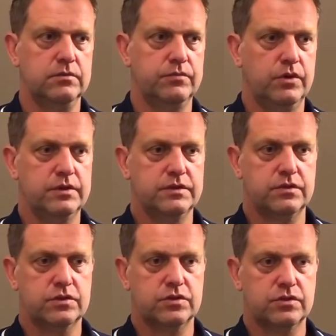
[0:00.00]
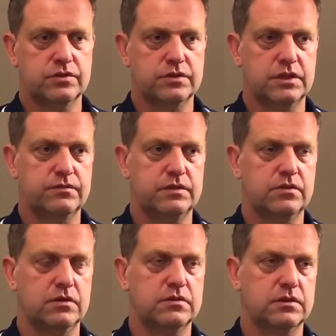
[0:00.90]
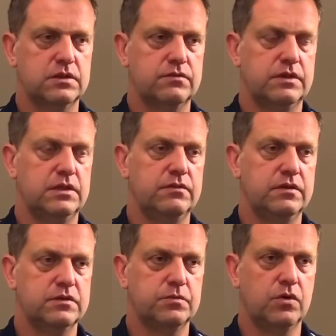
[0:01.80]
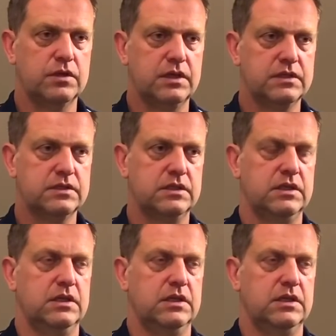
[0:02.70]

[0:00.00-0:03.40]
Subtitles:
Bernie Search also, that we contracted when they were small kids,